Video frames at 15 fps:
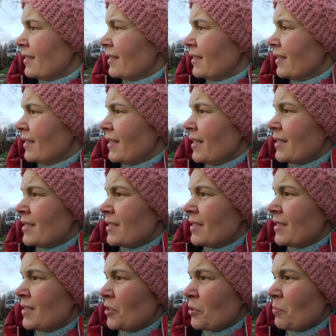do better.
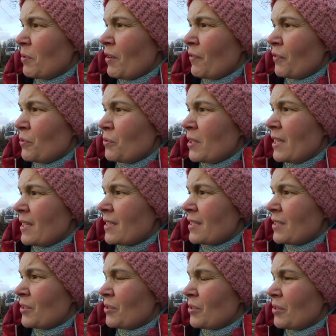It took me a few
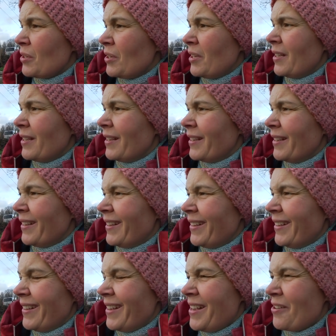days to
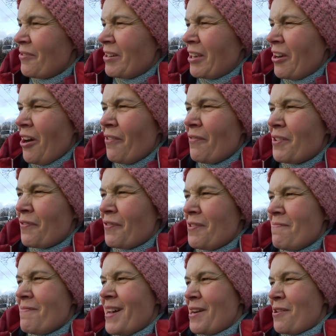recover
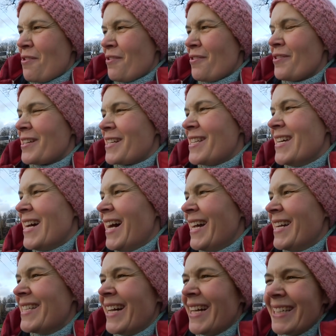from that thought.
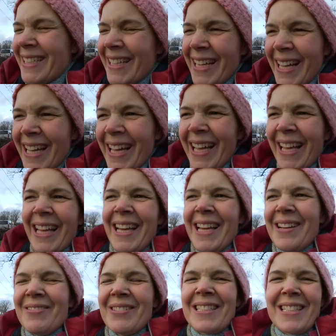
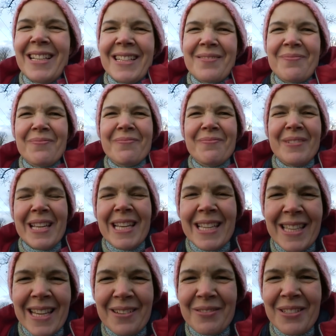It was not
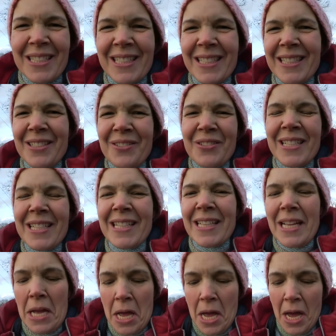me that was
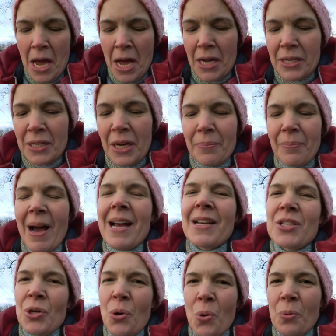doing a
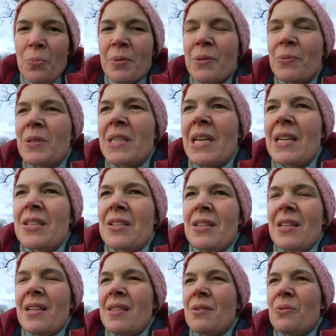bad job, it was
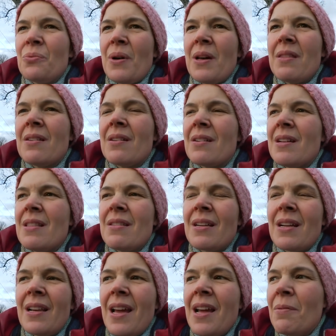actually the weather and
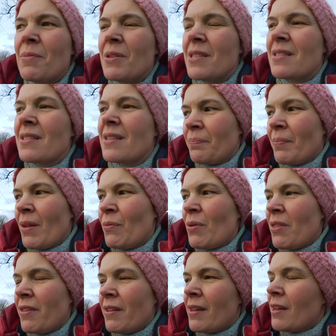the climate.
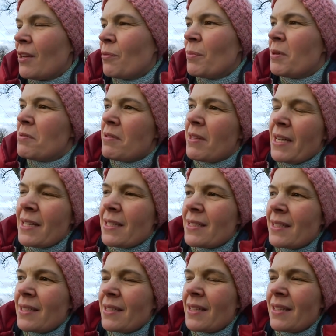When thinking about
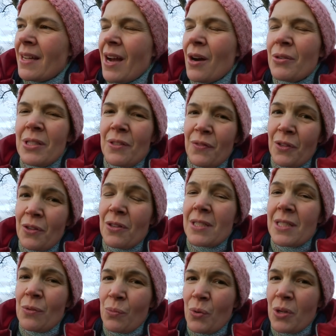that and how
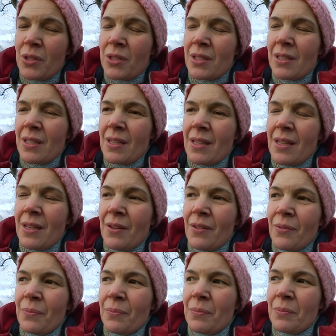difficult it was
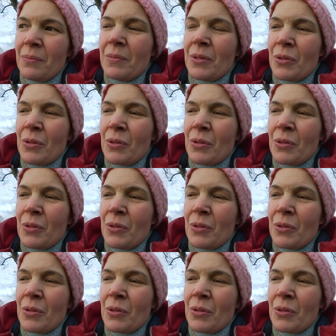growing